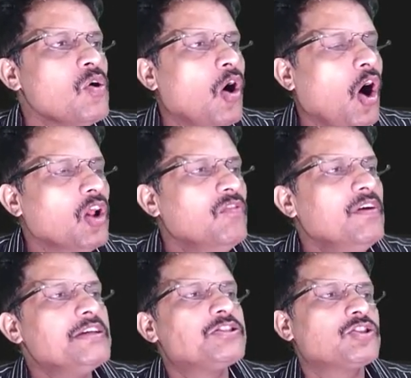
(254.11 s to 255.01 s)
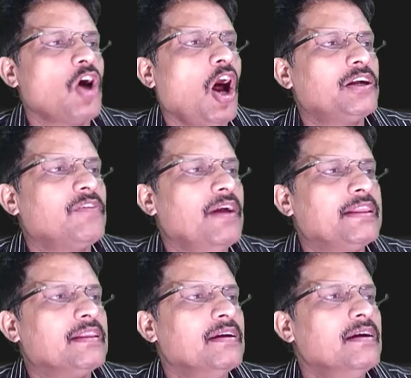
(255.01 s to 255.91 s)
always start
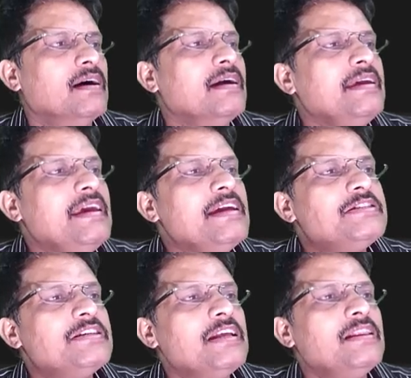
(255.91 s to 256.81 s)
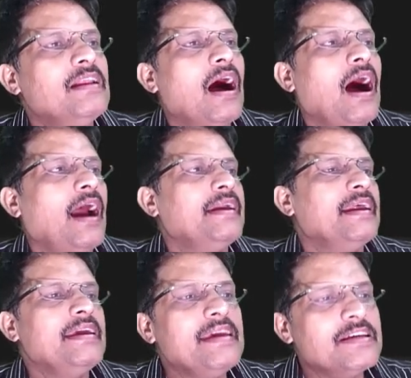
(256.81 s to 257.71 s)
with ease in and
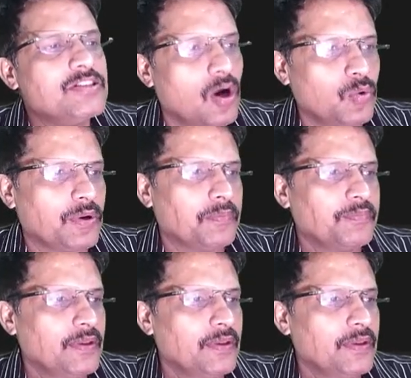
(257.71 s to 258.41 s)
ease out.